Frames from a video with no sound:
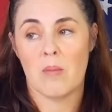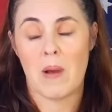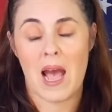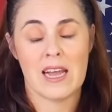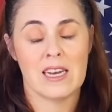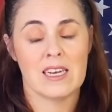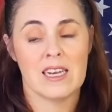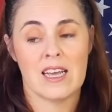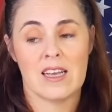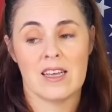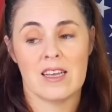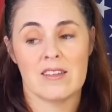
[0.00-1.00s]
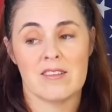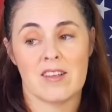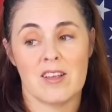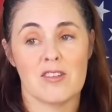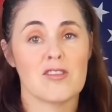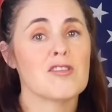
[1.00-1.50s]
biden has
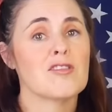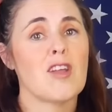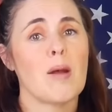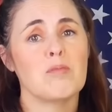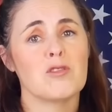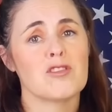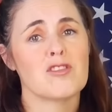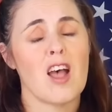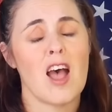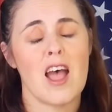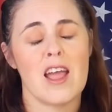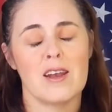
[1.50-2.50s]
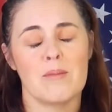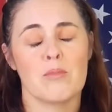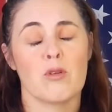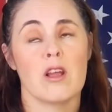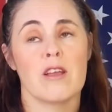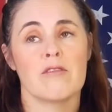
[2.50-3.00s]
stepped aside
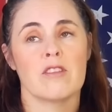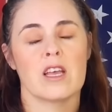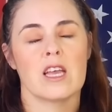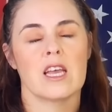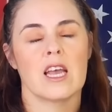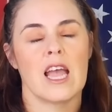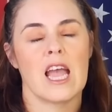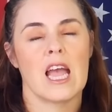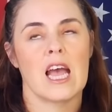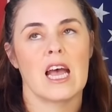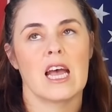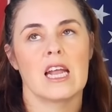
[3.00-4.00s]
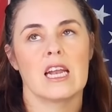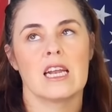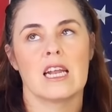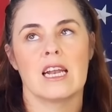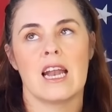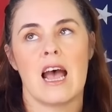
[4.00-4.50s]
bravely
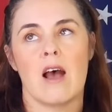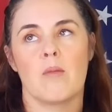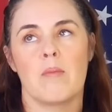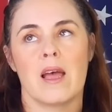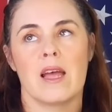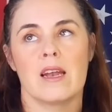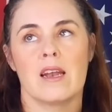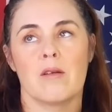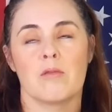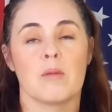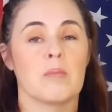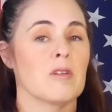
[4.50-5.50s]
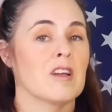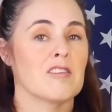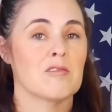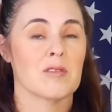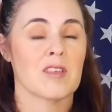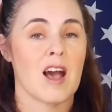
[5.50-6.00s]
and now been
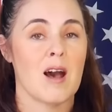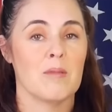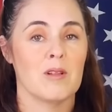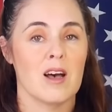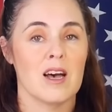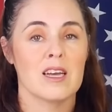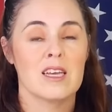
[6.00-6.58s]
replaced with kamala